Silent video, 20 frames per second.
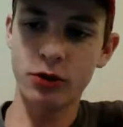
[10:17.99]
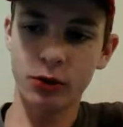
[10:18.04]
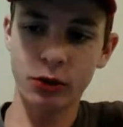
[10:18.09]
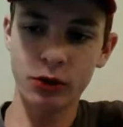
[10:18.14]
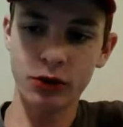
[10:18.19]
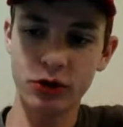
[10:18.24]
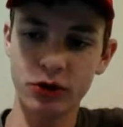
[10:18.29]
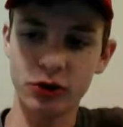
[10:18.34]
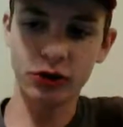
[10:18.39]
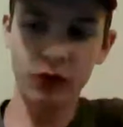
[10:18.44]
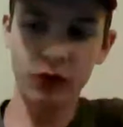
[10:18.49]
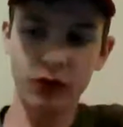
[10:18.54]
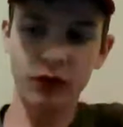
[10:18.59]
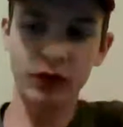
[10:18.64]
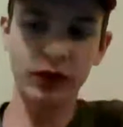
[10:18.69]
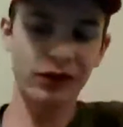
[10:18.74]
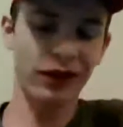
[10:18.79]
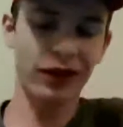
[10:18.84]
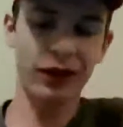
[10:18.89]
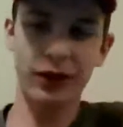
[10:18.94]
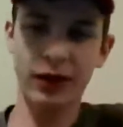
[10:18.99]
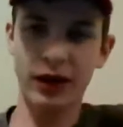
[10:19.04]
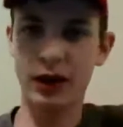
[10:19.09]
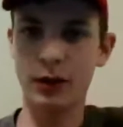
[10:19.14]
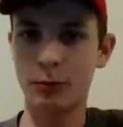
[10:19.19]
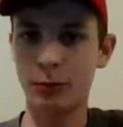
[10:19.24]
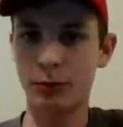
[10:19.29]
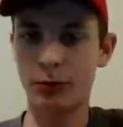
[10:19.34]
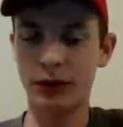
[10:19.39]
Christians and things like that.